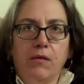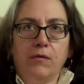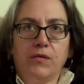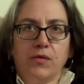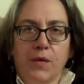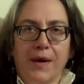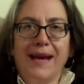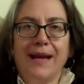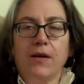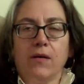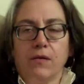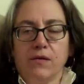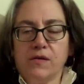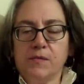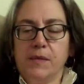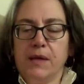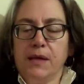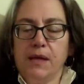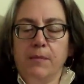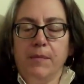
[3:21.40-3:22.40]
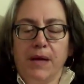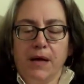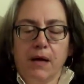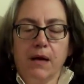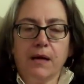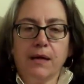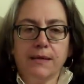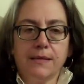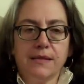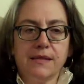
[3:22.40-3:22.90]
trainers, many
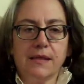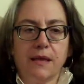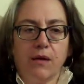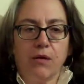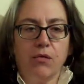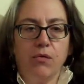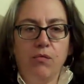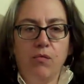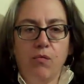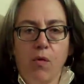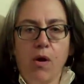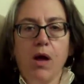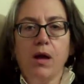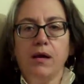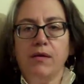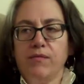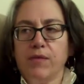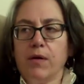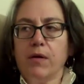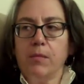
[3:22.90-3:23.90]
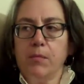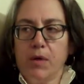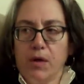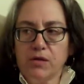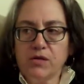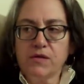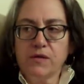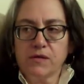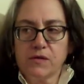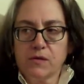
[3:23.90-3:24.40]
Americans there who wanted very
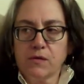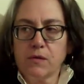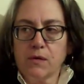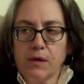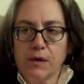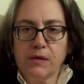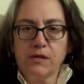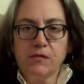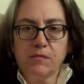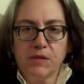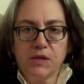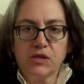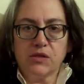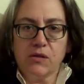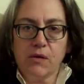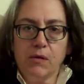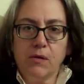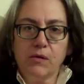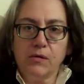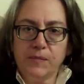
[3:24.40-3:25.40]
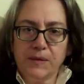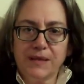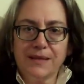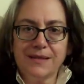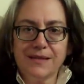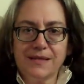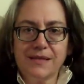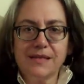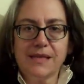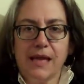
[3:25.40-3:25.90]
much the story to be told,
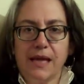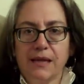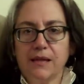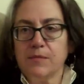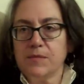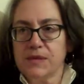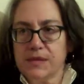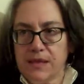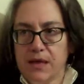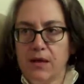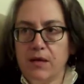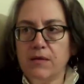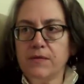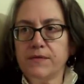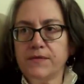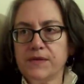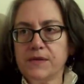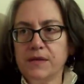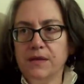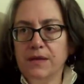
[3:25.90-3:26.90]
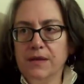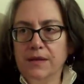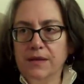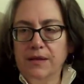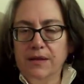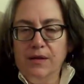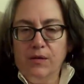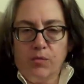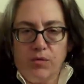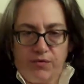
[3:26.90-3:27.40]
because they themselves
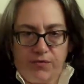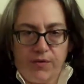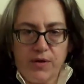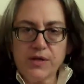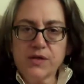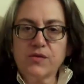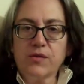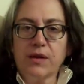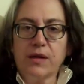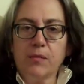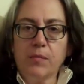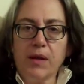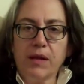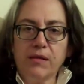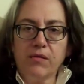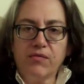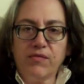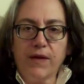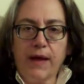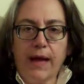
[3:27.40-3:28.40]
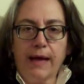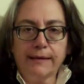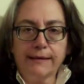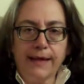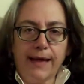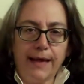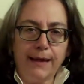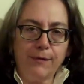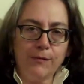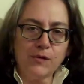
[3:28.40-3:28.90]
were frustrated by the fact
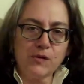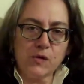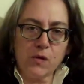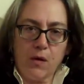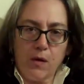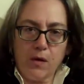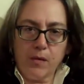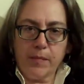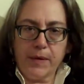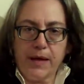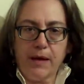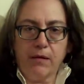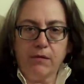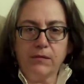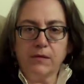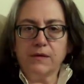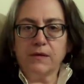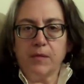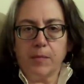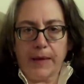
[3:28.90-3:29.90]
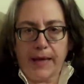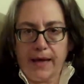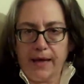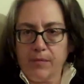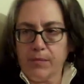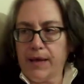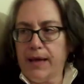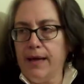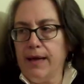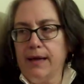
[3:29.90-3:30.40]
that it was all about the
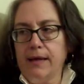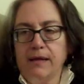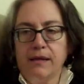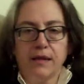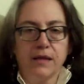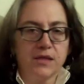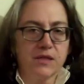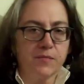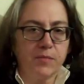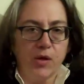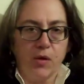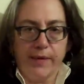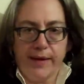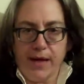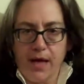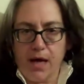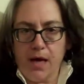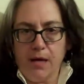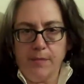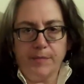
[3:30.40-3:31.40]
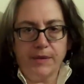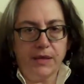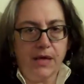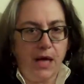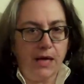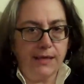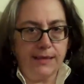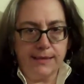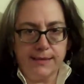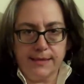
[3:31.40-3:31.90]
bang-bang and things blowing up and
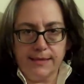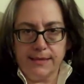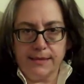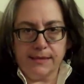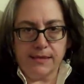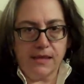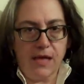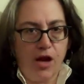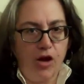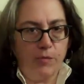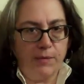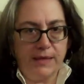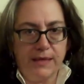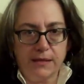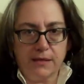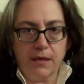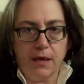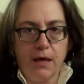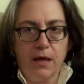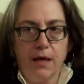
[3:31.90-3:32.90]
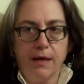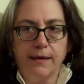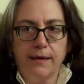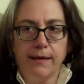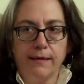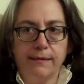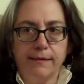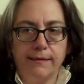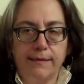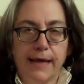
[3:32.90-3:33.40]
IEDs and how many died,
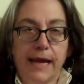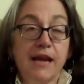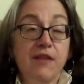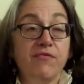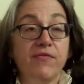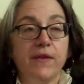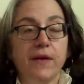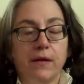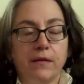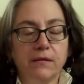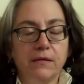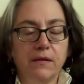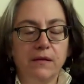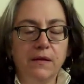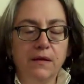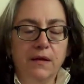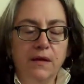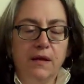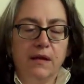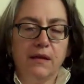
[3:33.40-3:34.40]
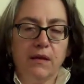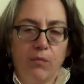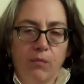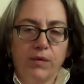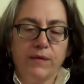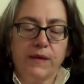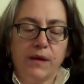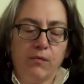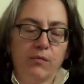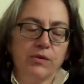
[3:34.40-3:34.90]
and they felt that
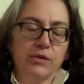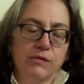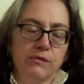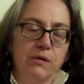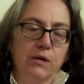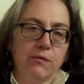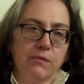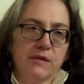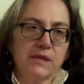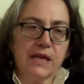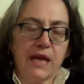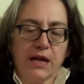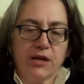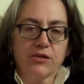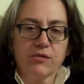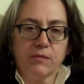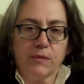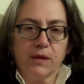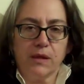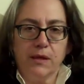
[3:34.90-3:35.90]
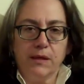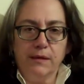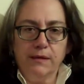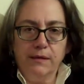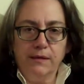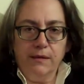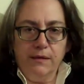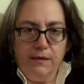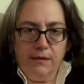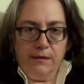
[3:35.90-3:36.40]
what they were doing was actually
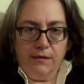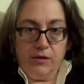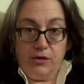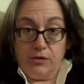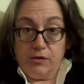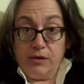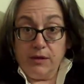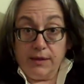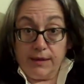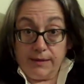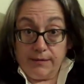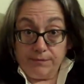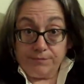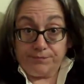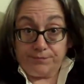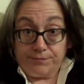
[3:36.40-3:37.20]
good.